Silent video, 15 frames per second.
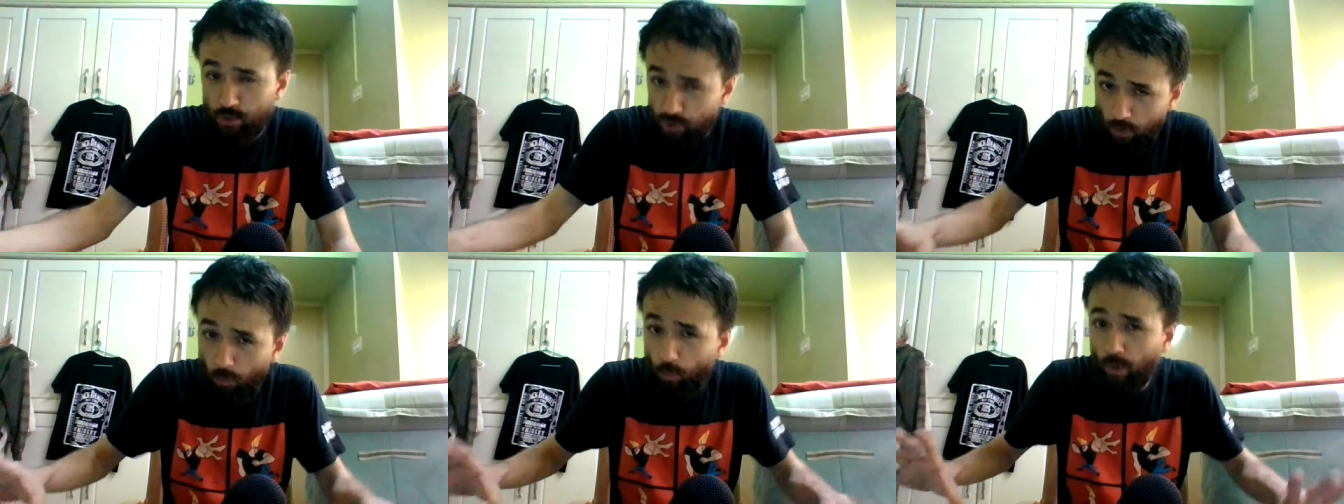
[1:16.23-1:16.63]

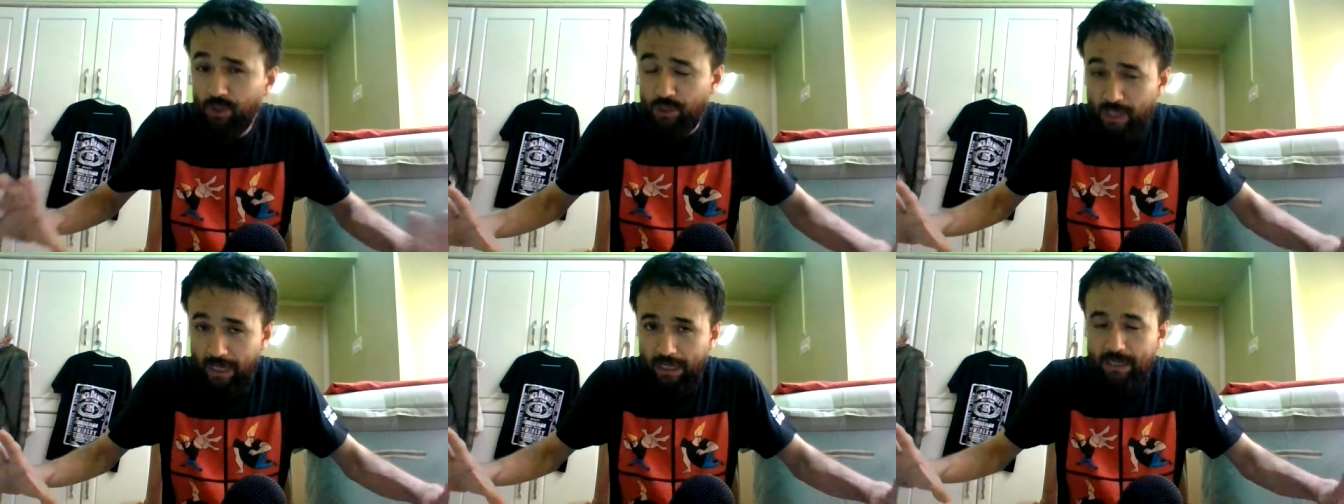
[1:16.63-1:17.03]
So once
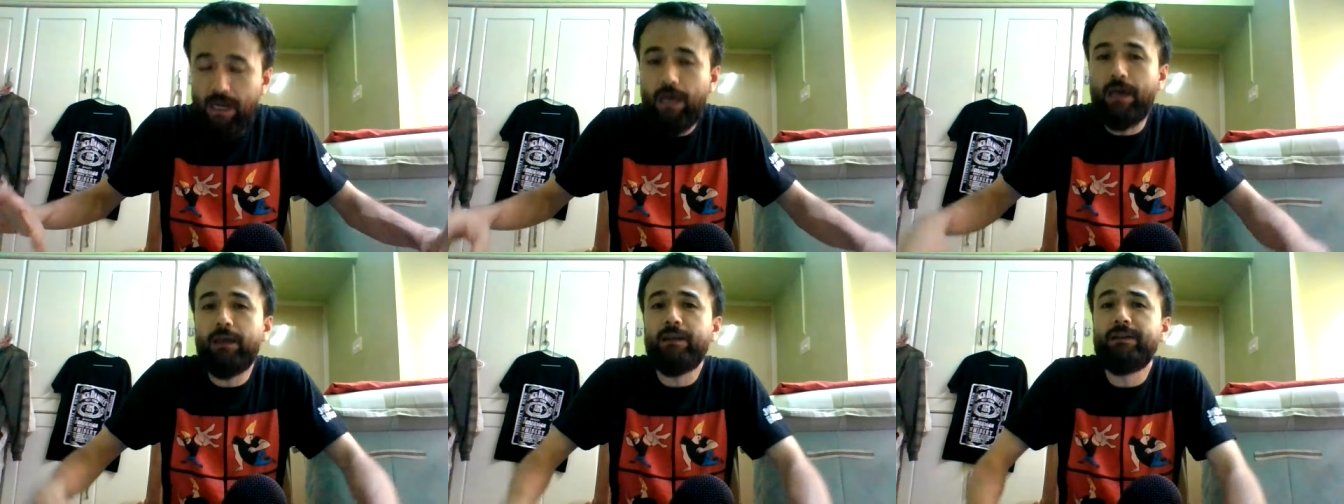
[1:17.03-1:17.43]
again,
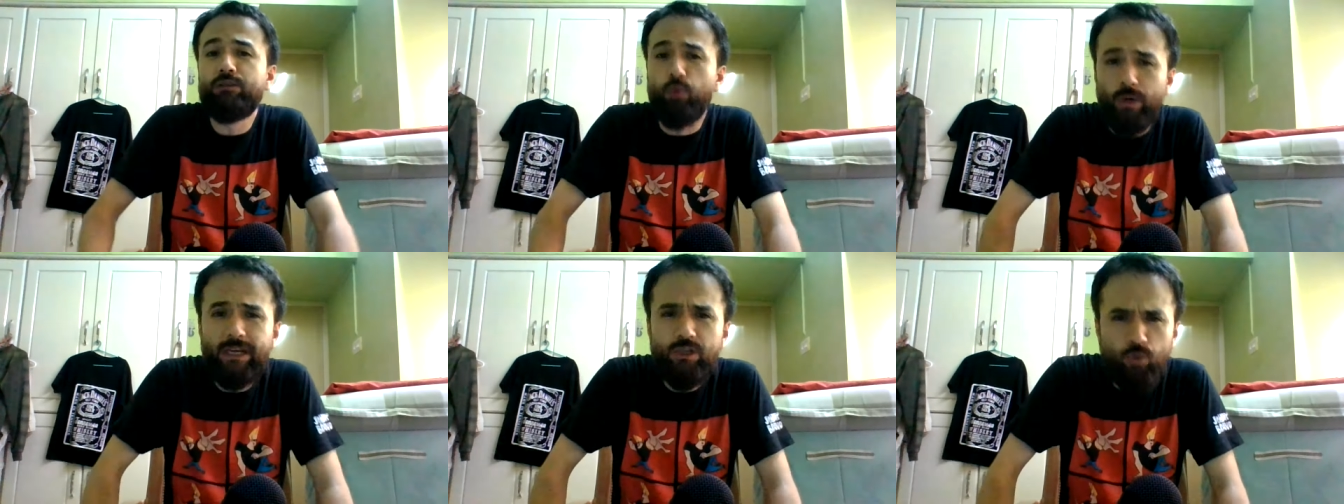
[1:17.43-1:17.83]
in
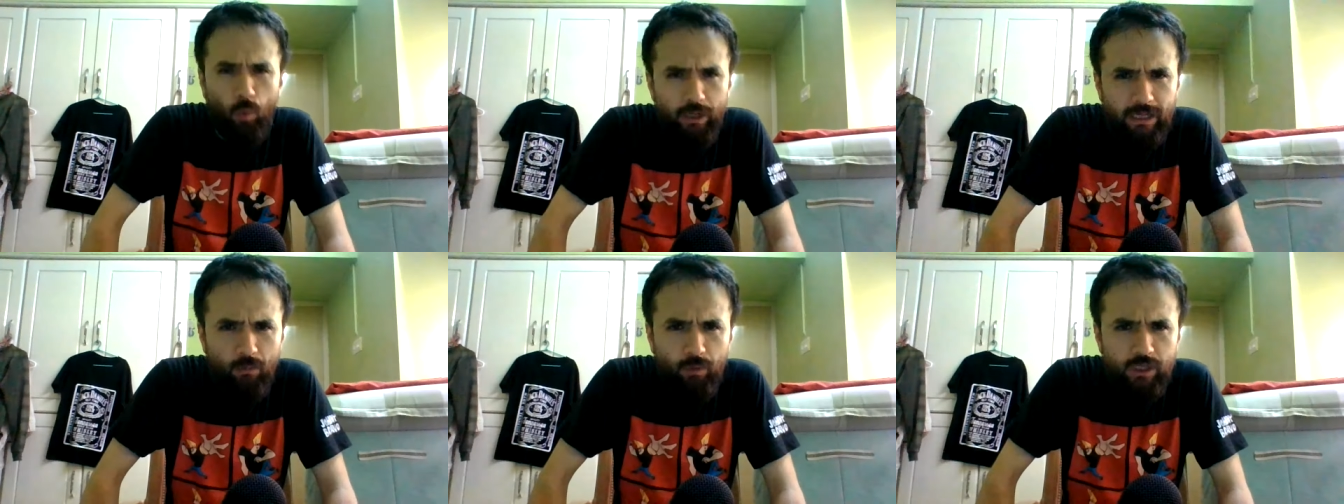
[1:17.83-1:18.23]

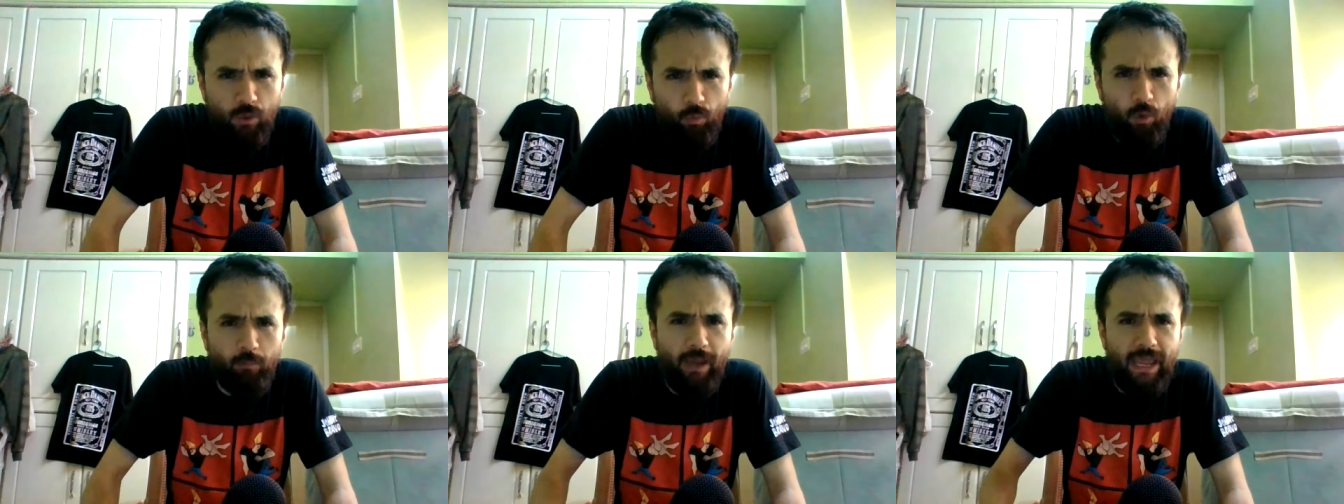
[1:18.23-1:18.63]
2020, when you
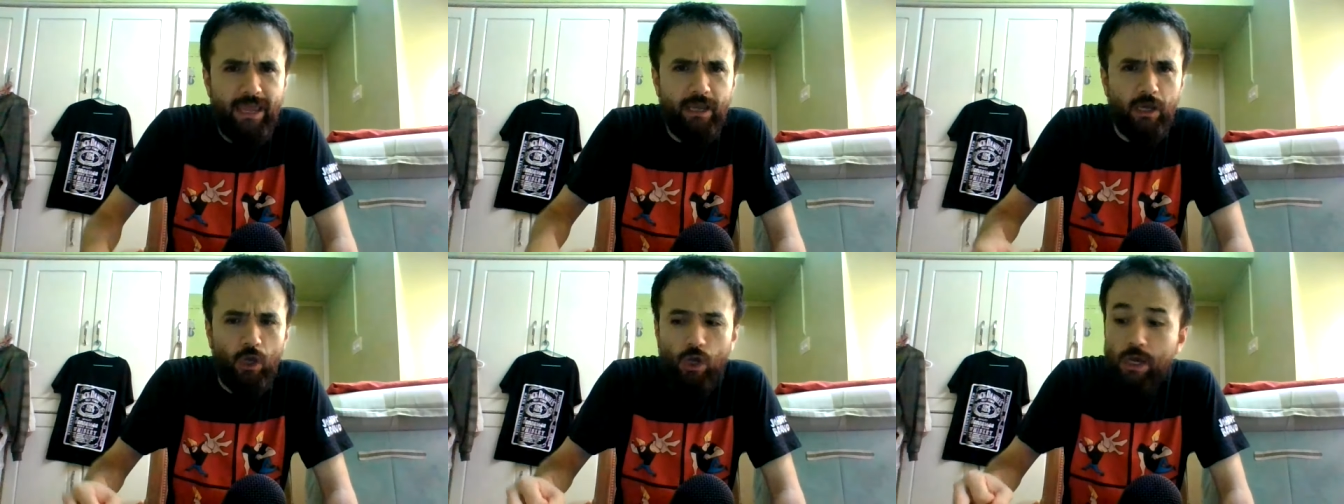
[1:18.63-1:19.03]
were
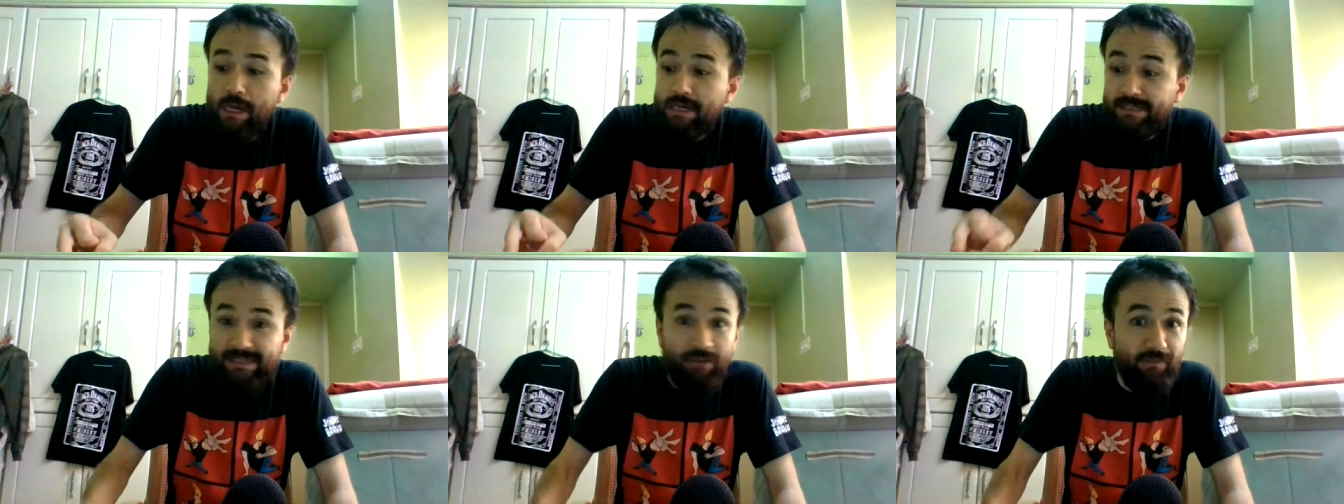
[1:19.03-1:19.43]
paying
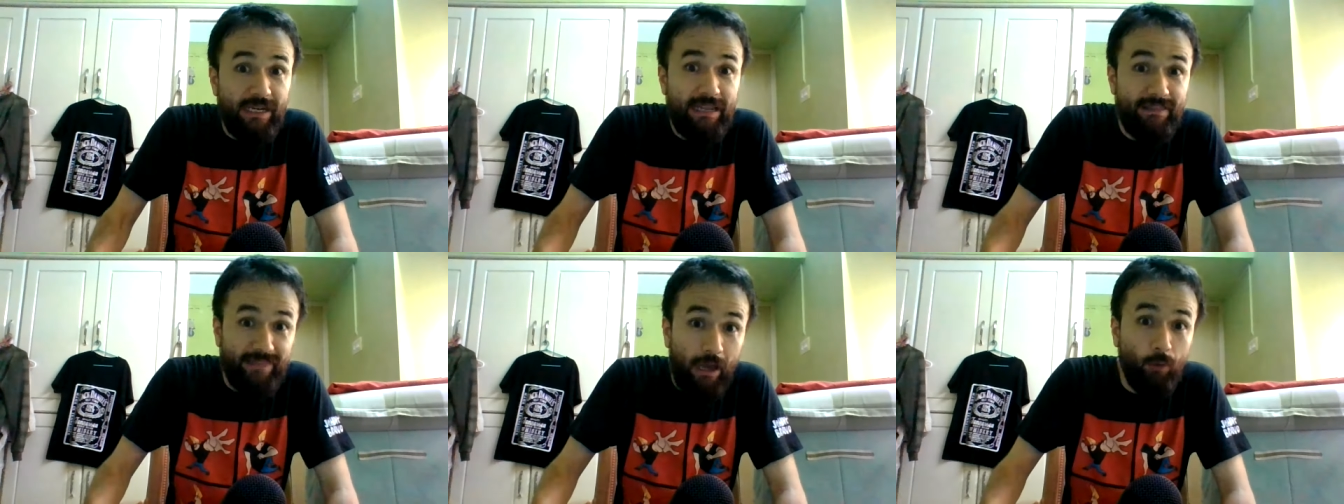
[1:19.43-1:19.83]

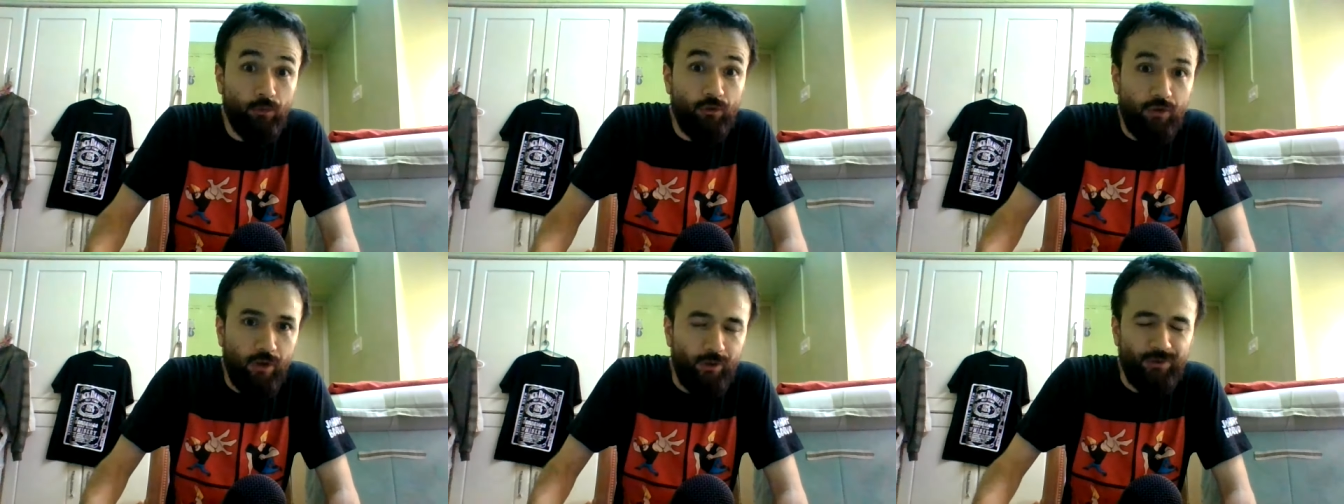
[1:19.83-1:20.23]

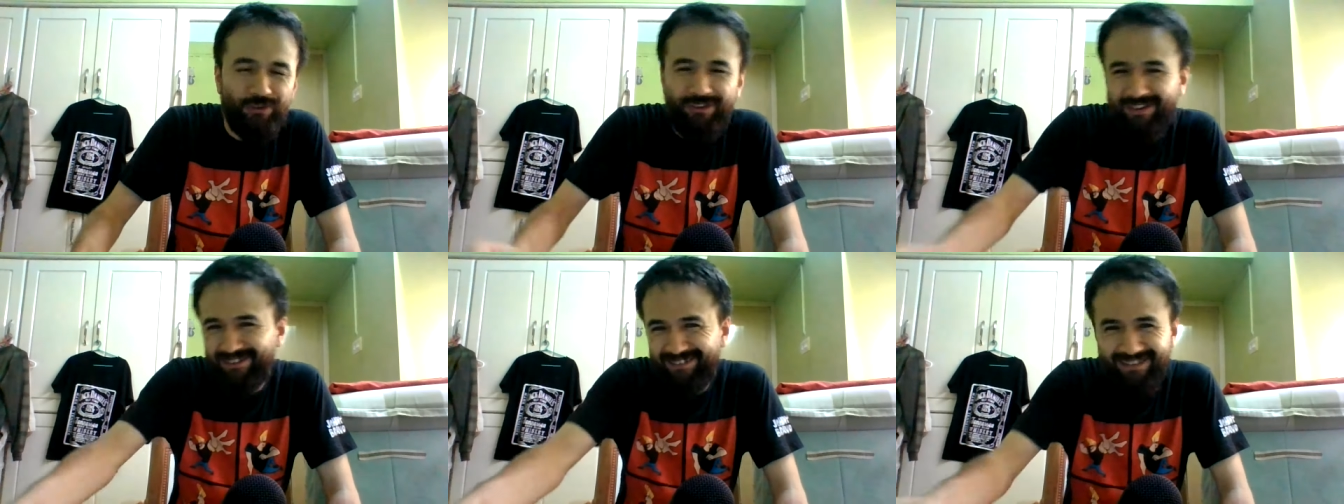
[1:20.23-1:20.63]
$70,000 a
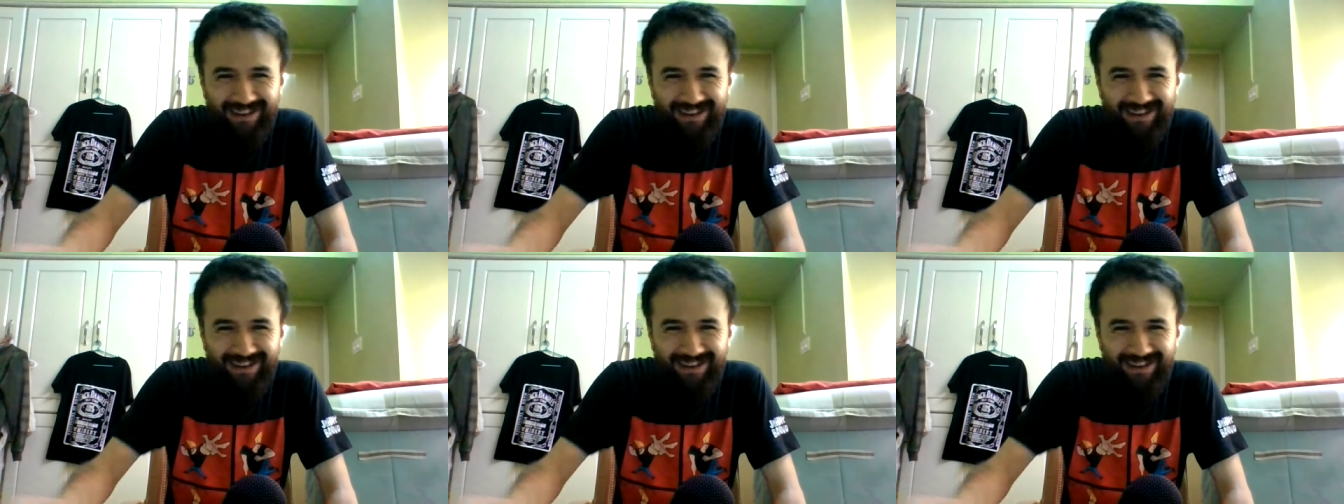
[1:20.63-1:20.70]
year,